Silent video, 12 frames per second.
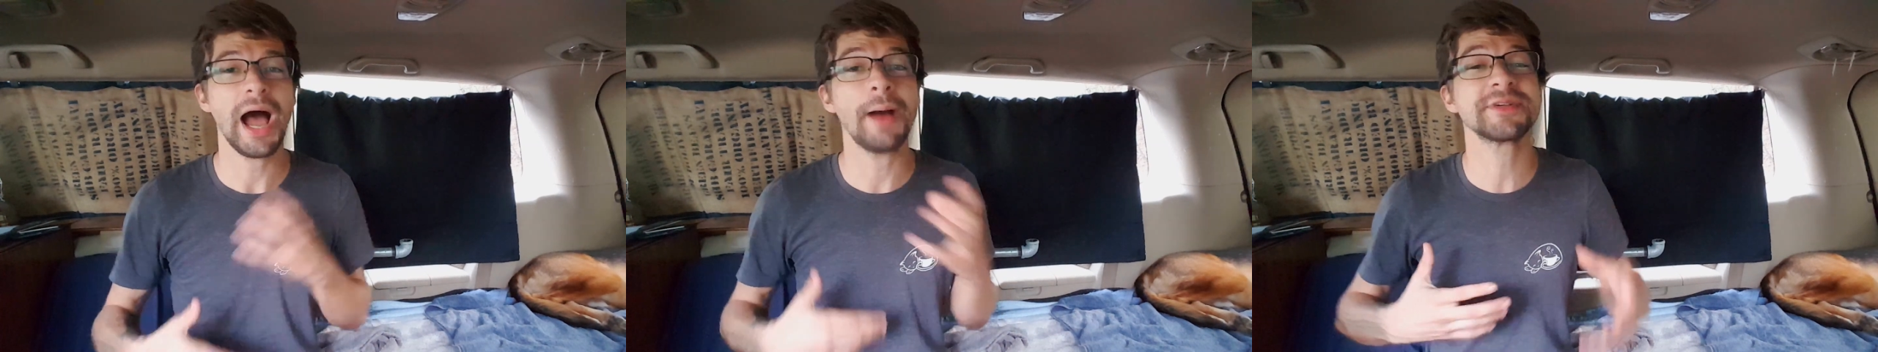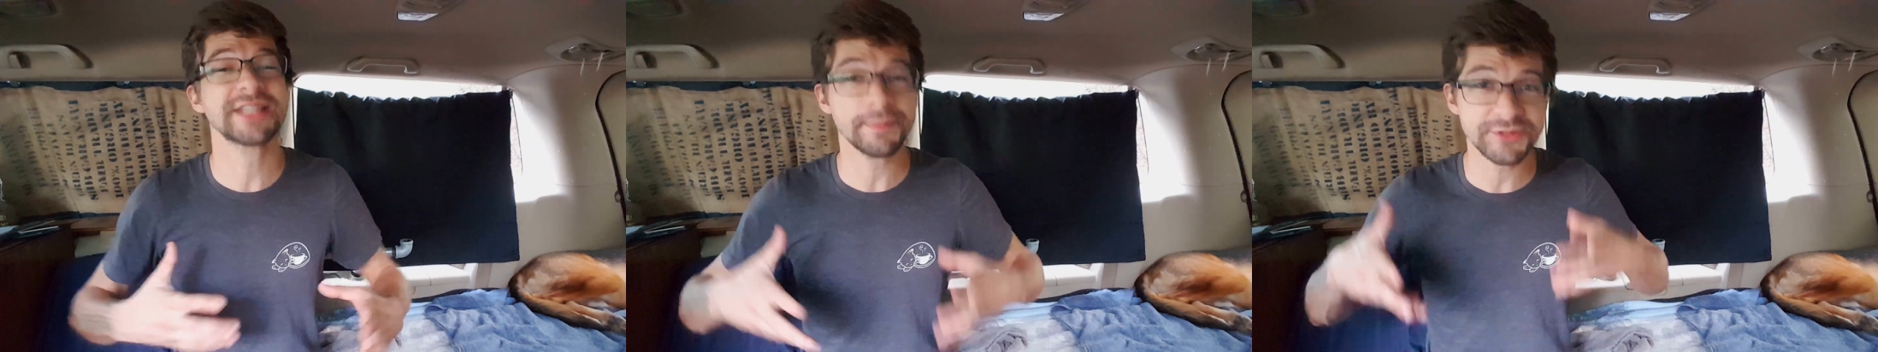I
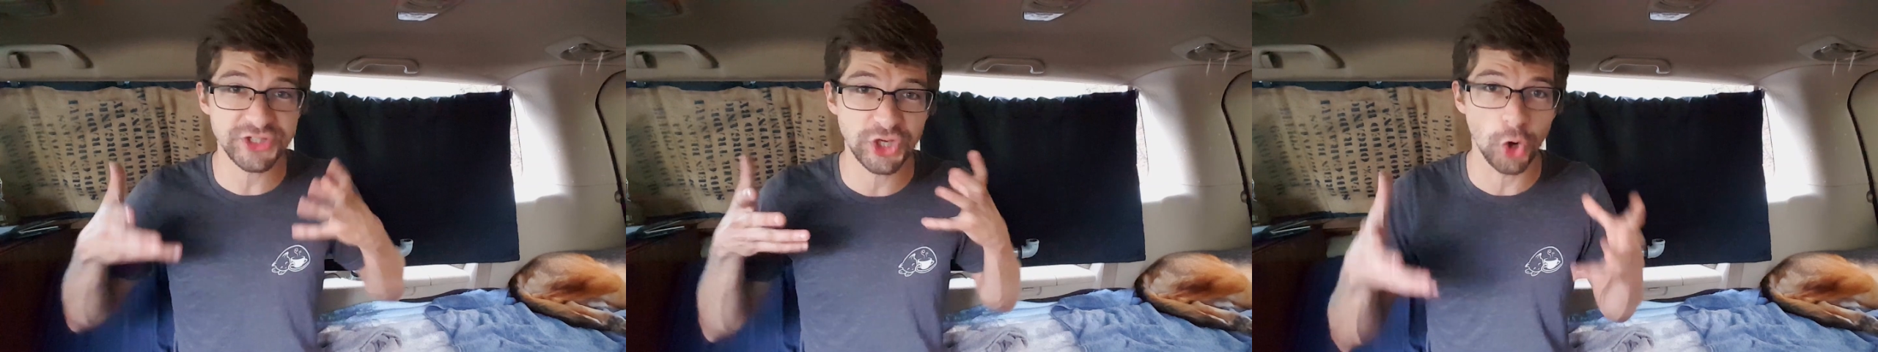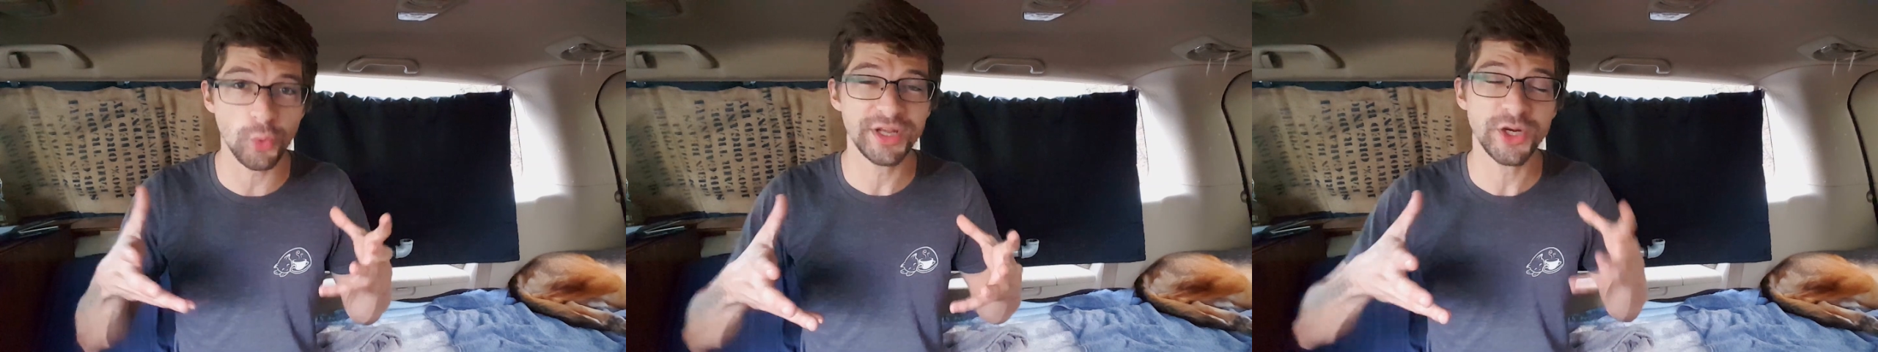was able to
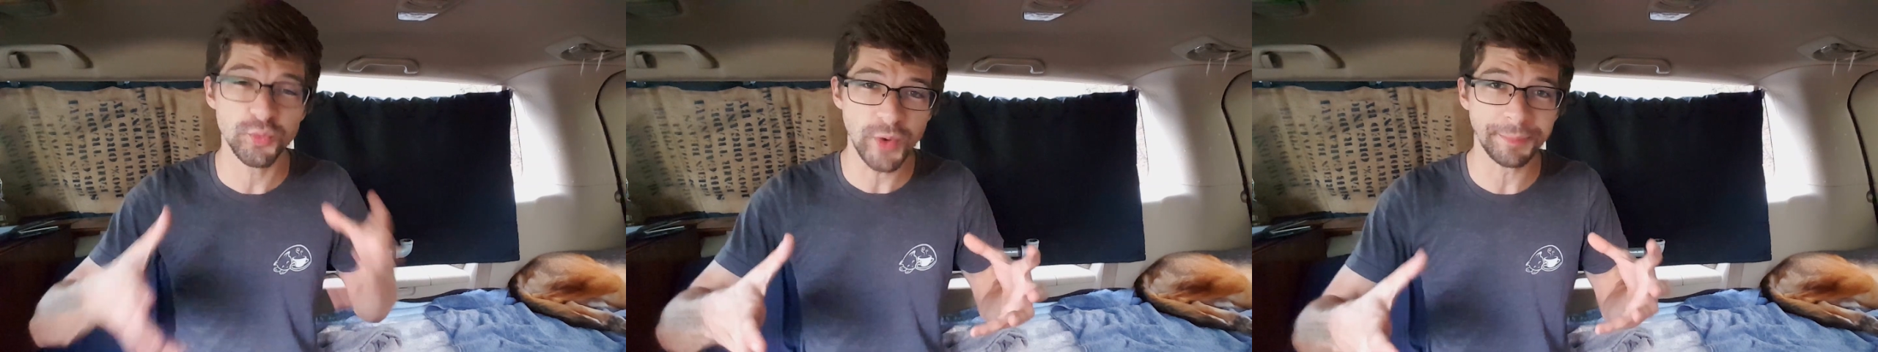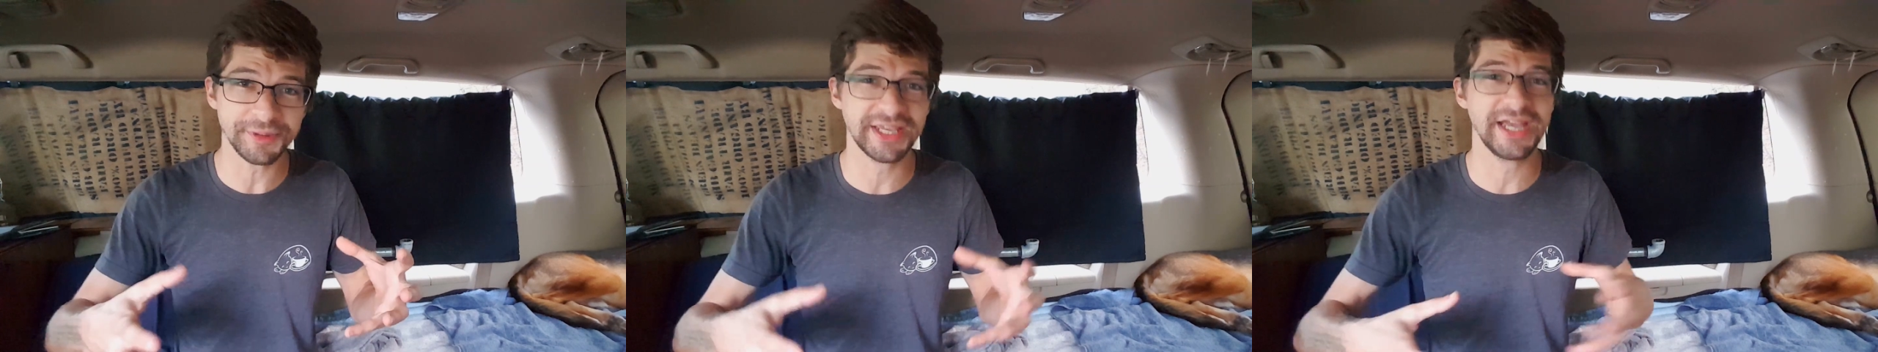go in and
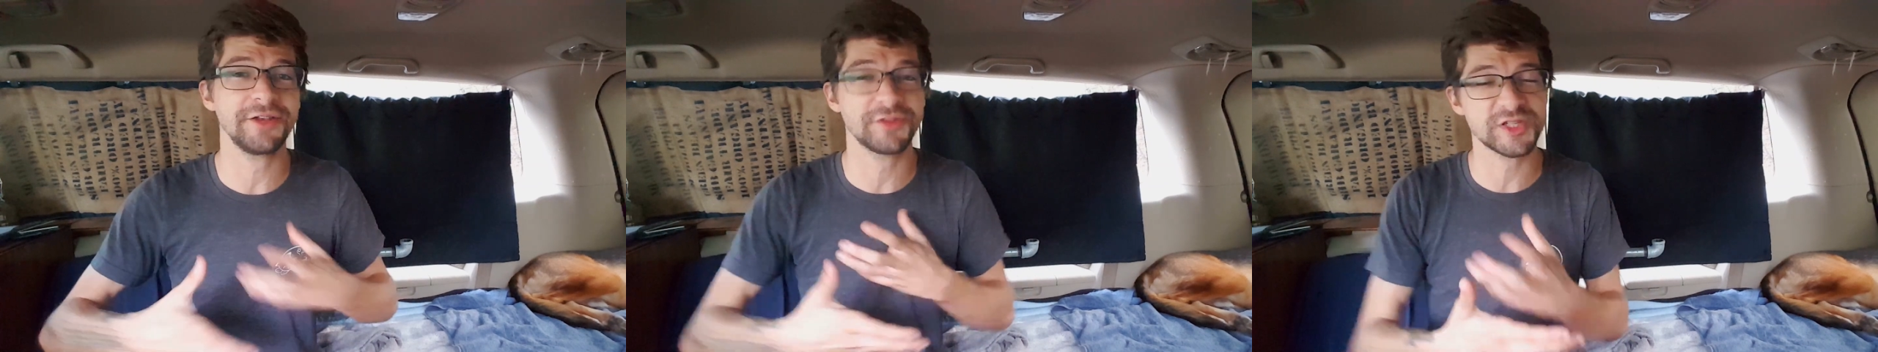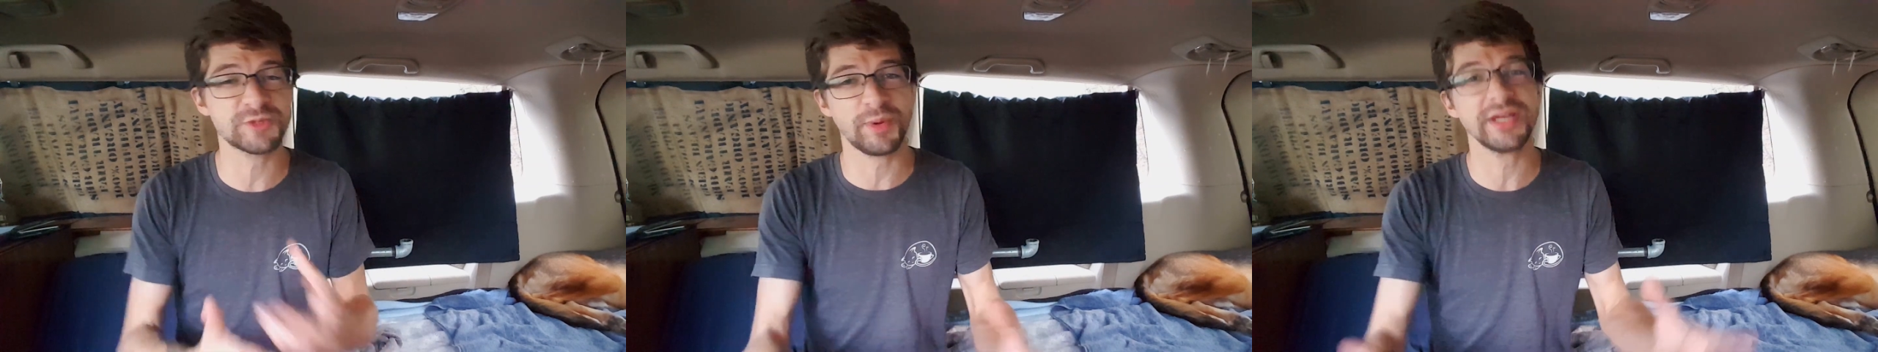replicate the
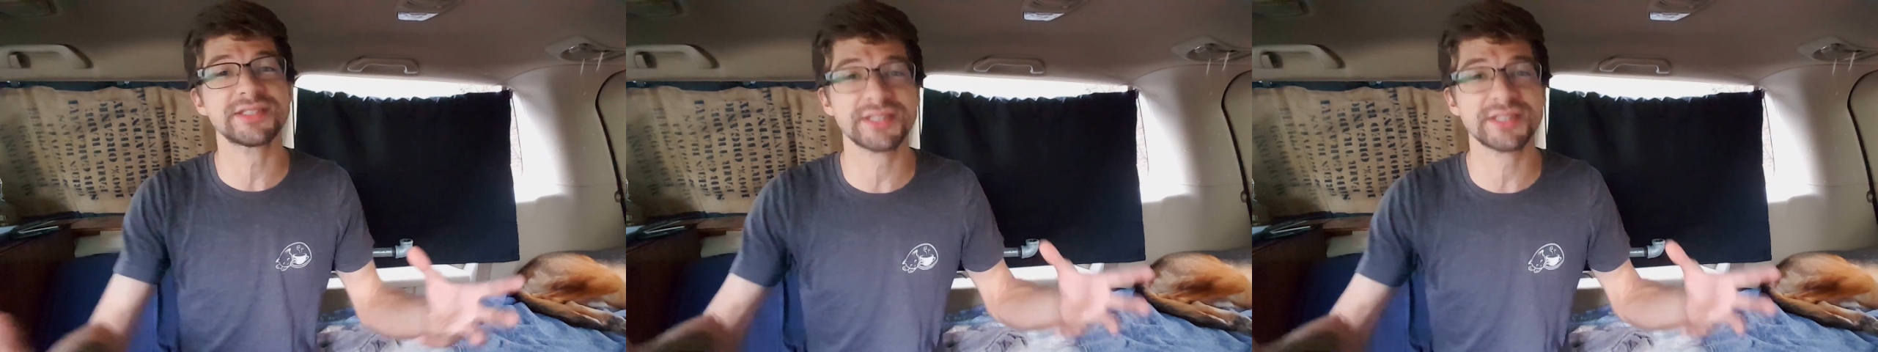space